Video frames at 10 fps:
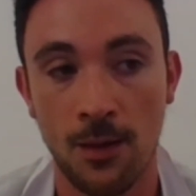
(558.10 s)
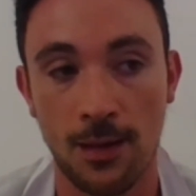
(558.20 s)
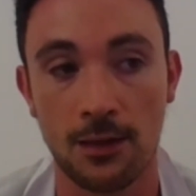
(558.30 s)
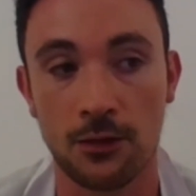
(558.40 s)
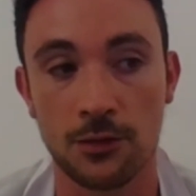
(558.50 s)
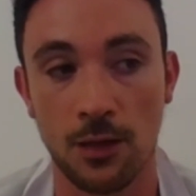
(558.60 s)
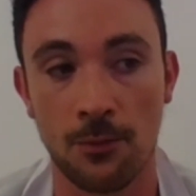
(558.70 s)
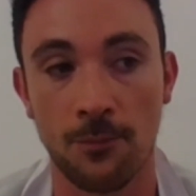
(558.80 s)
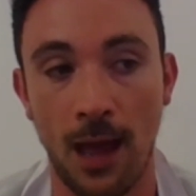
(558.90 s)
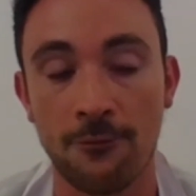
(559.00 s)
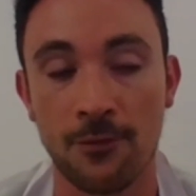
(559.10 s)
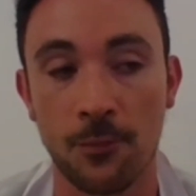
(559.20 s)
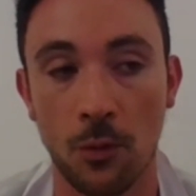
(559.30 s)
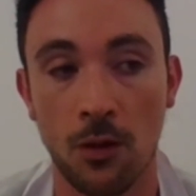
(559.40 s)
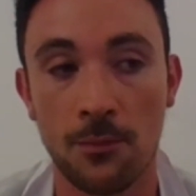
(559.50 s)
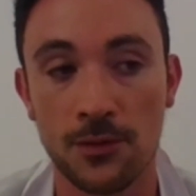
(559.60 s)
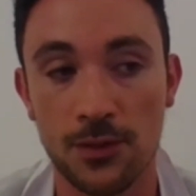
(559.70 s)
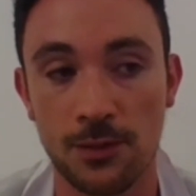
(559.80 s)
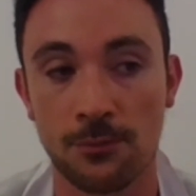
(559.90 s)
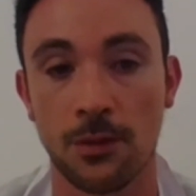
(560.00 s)
they could have employment
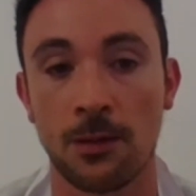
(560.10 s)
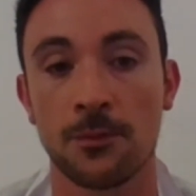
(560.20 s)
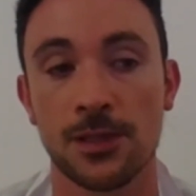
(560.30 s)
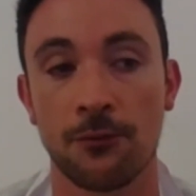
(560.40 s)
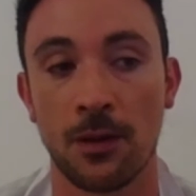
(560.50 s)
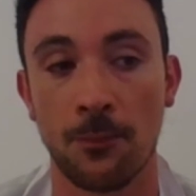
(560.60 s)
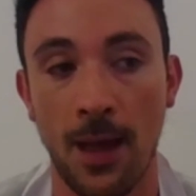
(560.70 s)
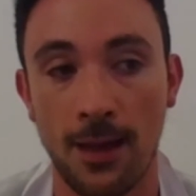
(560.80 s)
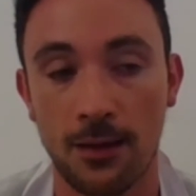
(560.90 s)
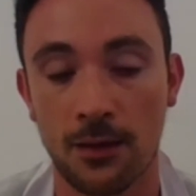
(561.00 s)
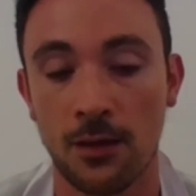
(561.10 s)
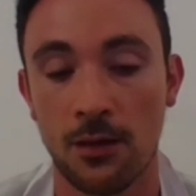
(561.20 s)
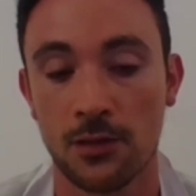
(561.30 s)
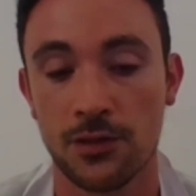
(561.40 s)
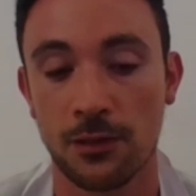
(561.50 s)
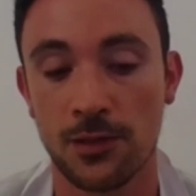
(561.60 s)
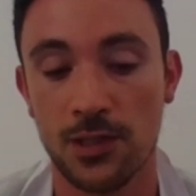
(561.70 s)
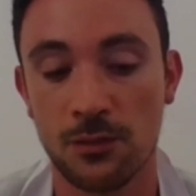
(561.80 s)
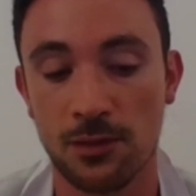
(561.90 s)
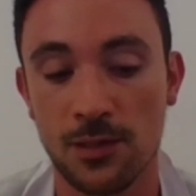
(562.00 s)
and bring something back. So
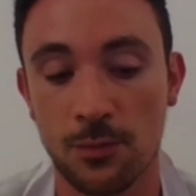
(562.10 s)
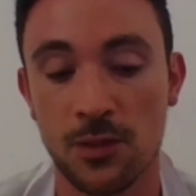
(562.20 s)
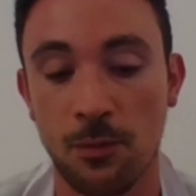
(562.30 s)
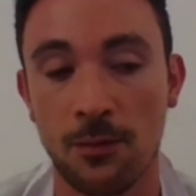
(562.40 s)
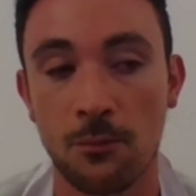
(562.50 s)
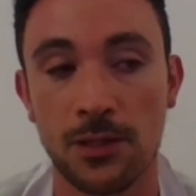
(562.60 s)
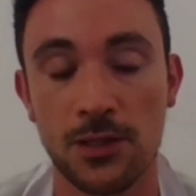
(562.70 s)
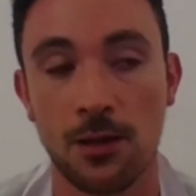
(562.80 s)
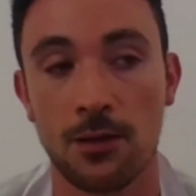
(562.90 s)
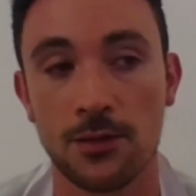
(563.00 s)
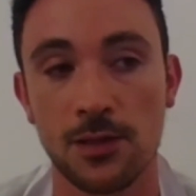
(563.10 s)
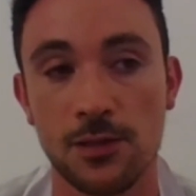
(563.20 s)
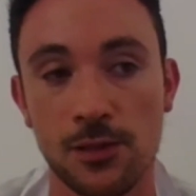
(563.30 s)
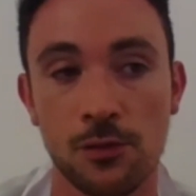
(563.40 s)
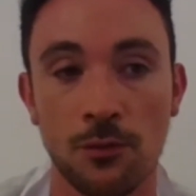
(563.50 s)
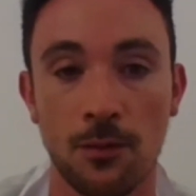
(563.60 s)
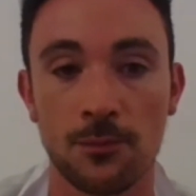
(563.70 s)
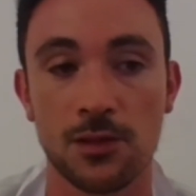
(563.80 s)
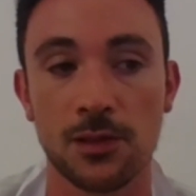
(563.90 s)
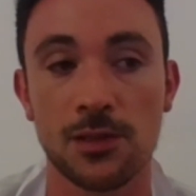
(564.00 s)
this was when we started to
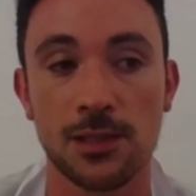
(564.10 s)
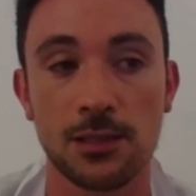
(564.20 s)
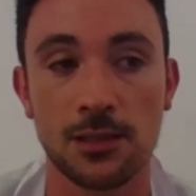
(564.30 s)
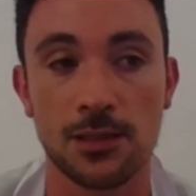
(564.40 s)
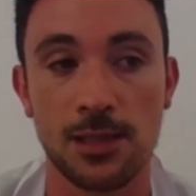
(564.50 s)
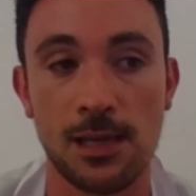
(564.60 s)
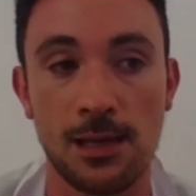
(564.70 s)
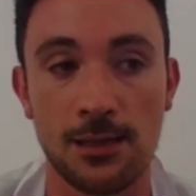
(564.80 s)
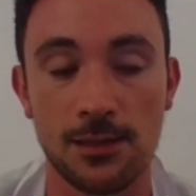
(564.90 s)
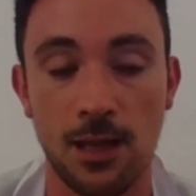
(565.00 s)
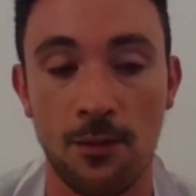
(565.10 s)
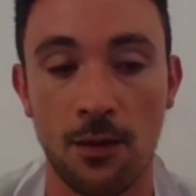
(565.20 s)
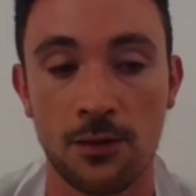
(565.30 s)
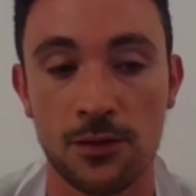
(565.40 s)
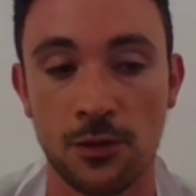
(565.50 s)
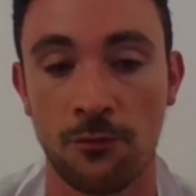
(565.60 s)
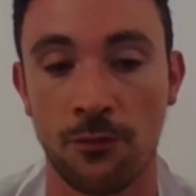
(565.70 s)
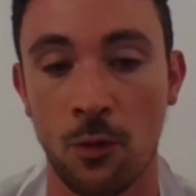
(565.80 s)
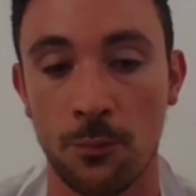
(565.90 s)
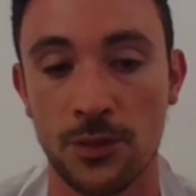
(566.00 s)
see sort of
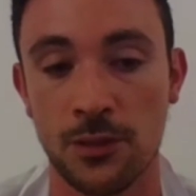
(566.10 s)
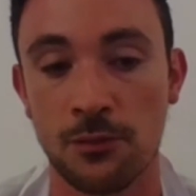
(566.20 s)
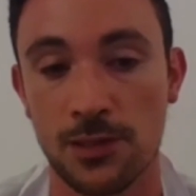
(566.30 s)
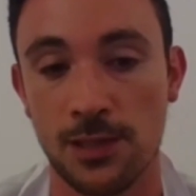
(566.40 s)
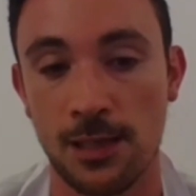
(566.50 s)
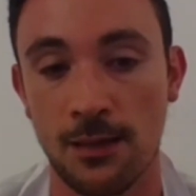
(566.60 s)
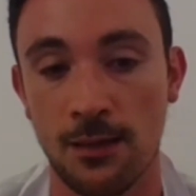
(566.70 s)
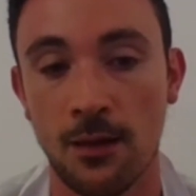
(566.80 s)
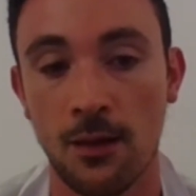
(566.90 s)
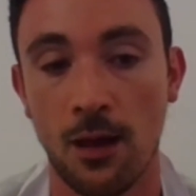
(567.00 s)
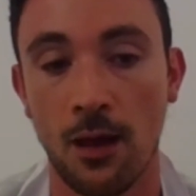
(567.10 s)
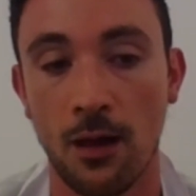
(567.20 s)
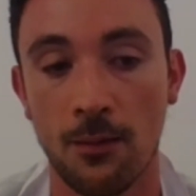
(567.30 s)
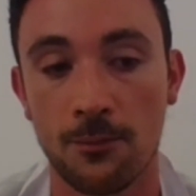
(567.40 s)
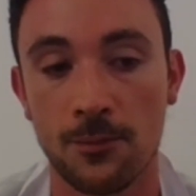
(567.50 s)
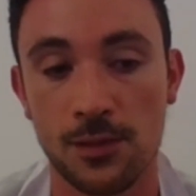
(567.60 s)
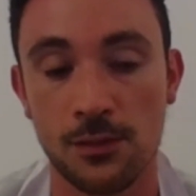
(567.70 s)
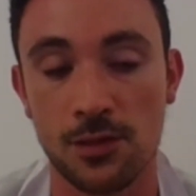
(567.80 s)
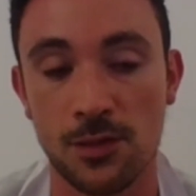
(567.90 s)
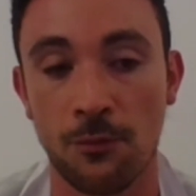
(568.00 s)
an opportunity
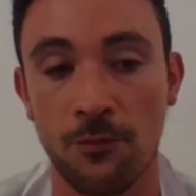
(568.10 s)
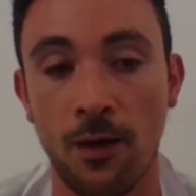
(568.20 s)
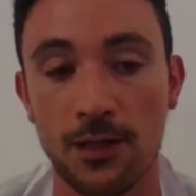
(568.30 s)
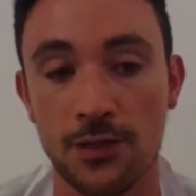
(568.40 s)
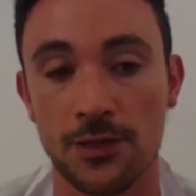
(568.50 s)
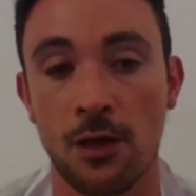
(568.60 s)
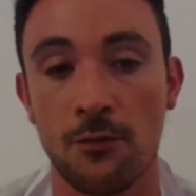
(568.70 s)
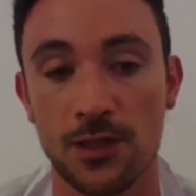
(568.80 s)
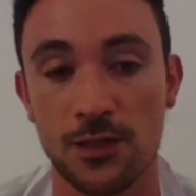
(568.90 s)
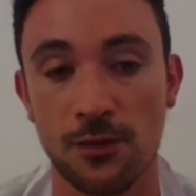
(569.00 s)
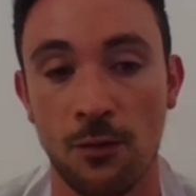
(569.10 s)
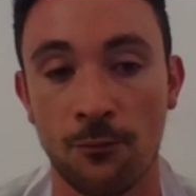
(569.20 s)
to provide a service